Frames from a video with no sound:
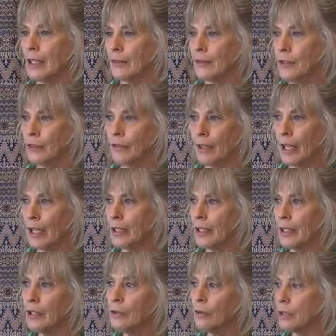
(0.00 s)
If you've had
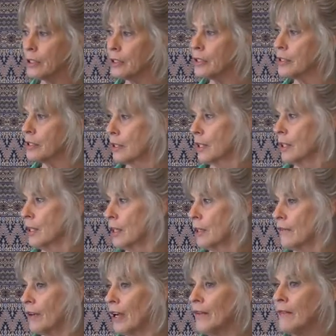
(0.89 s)
hundreds,
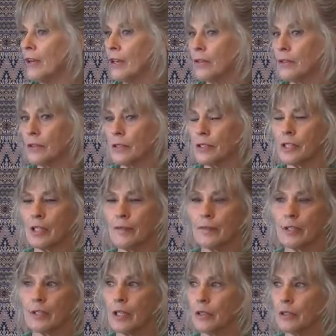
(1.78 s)
five hundred,
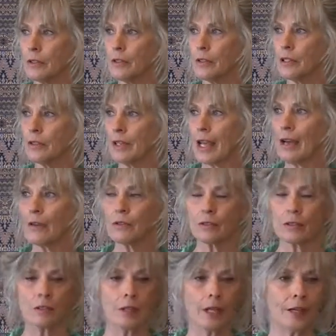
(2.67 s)
seven hundred, a
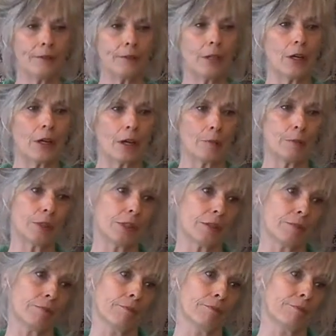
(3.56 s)
thousand lifetimes,